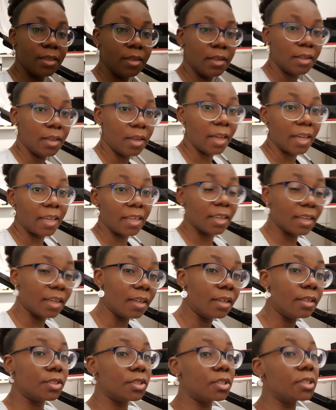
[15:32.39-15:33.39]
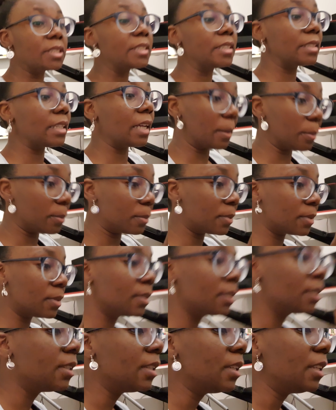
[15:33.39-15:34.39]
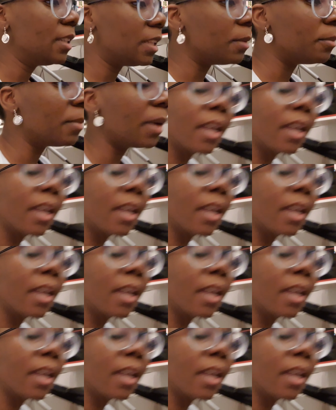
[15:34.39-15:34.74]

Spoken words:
Like each step, they make